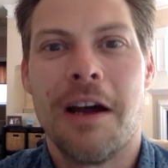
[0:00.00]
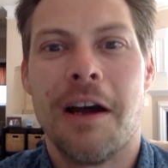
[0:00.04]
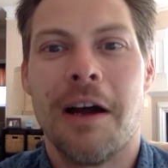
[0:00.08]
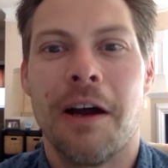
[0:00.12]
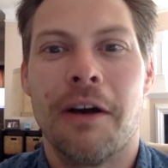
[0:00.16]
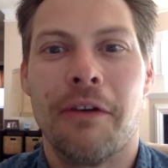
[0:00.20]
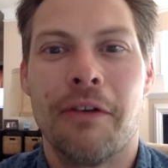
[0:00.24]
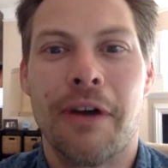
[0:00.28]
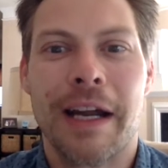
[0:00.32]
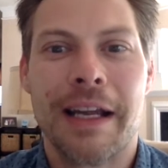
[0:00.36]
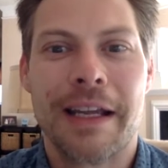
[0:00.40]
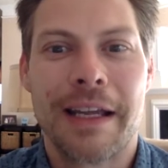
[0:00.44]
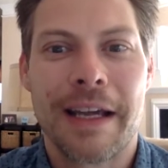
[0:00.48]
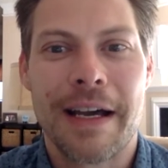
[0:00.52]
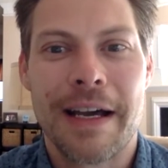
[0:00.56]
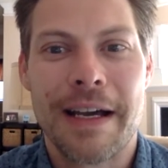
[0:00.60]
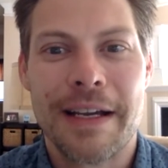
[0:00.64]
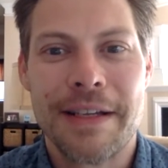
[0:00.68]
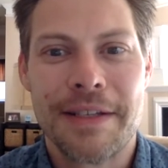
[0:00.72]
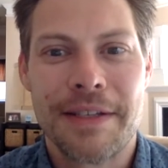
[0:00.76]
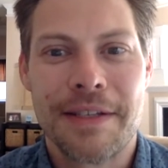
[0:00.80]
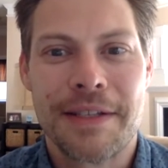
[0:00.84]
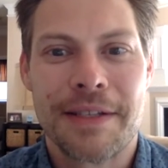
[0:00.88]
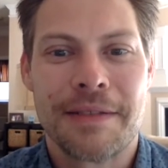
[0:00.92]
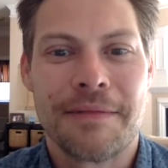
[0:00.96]
All right,
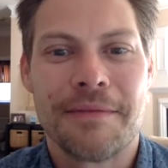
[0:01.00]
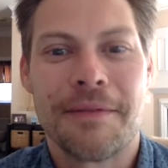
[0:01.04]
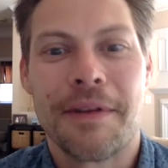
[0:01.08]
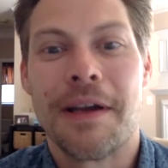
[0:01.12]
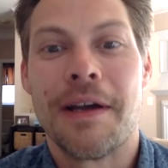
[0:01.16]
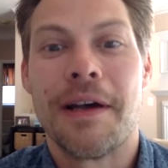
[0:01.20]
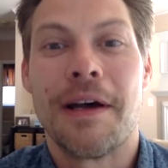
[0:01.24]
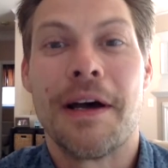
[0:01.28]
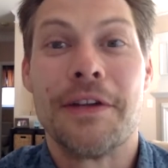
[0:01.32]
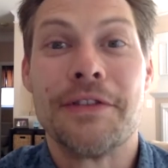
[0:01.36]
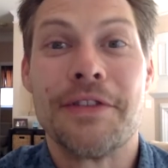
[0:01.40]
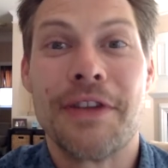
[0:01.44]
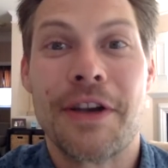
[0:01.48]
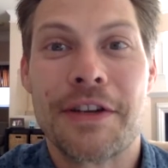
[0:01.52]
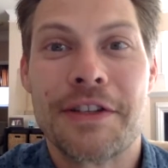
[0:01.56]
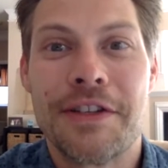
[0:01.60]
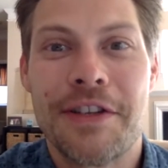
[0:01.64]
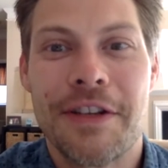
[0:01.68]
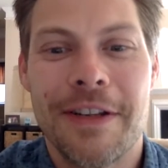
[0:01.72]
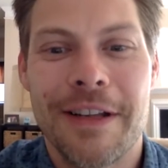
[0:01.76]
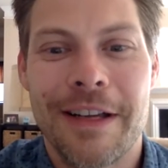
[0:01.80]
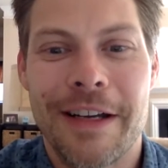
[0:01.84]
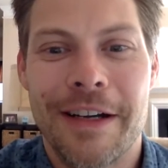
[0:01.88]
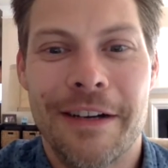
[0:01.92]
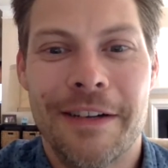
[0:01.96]
guys, I'll talk to you
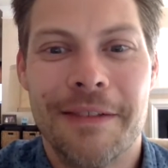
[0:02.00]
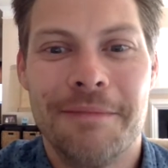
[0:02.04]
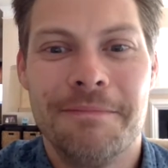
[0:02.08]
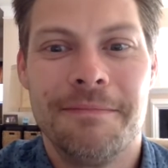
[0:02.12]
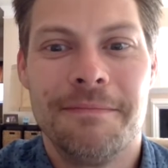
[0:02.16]
later.